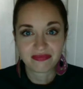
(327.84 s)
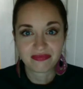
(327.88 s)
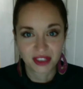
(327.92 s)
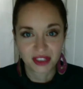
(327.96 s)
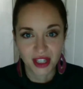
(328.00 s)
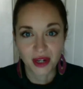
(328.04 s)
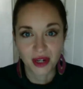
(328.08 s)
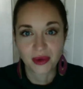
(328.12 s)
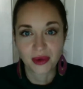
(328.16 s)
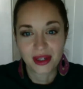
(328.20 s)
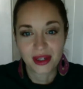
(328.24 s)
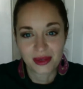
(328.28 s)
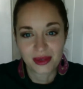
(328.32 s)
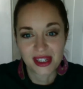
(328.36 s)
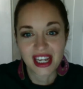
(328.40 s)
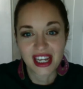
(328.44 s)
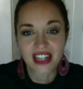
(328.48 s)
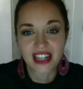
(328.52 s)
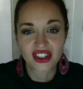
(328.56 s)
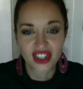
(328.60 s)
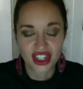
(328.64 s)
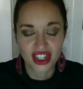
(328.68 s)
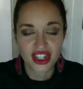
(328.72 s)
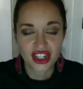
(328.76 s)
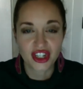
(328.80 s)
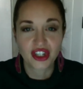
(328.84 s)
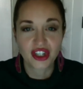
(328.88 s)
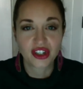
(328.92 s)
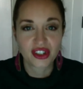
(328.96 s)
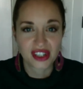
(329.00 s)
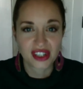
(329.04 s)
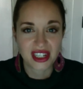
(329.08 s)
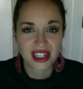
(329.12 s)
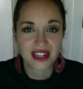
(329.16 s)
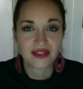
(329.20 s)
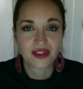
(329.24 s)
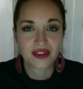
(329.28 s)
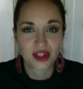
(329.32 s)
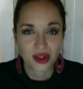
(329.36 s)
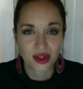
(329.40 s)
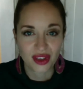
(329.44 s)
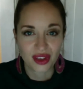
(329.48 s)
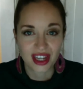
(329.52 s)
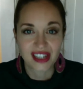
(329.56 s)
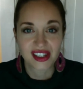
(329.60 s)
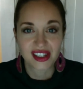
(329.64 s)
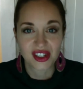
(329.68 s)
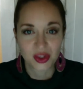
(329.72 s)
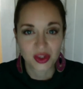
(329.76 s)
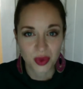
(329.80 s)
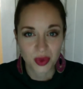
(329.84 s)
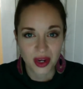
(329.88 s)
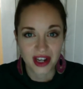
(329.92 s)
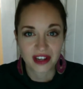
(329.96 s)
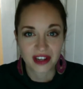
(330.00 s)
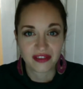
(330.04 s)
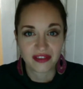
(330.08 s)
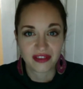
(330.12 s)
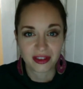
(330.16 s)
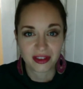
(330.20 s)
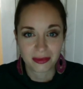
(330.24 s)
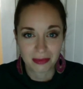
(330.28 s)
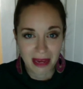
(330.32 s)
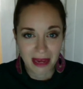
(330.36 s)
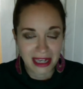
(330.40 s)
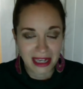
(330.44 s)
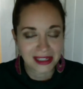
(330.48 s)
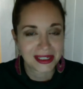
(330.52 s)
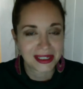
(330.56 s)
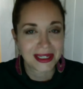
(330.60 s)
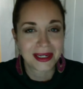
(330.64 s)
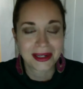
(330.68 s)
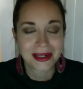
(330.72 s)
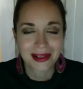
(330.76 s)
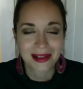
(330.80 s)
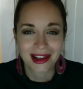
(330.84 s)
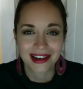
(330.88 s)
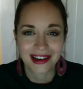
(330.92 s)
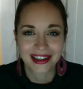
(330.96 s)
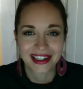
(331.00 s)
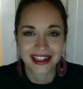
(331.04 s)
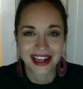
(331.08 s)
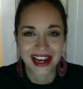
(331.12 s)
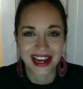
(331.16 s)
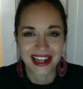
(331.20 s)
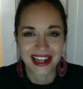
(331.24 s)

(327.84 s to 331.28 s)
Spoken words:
so it was actually New Year's Eve 2012, about 10 o'clock at night.